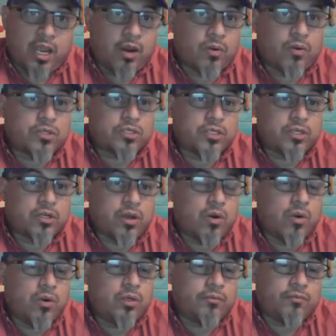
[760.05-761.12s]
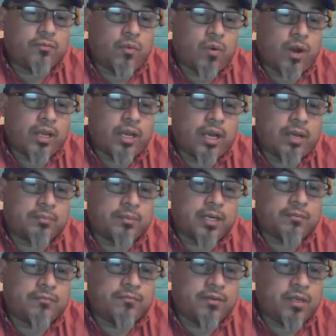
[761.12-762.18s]
any errors in the code of why
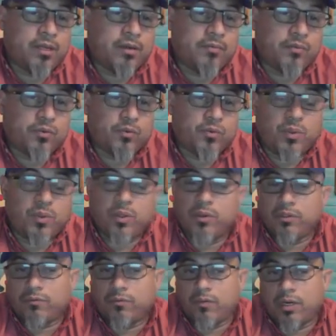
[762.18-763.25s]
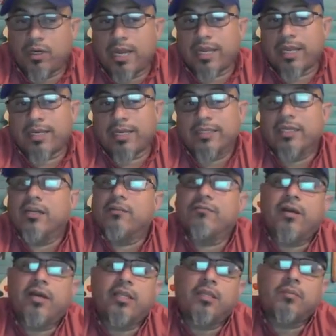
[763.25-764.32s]
I'm not being able to view in the front, I can
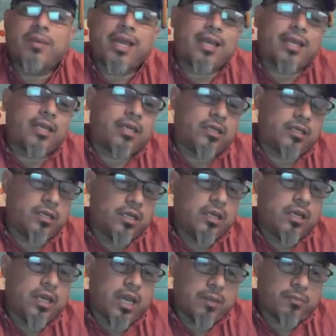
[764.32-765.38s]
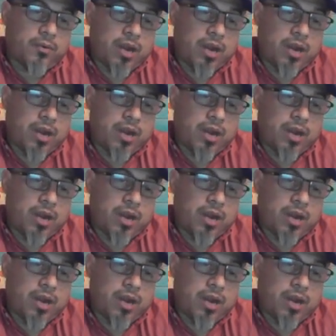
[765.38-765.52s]
identify it in the back end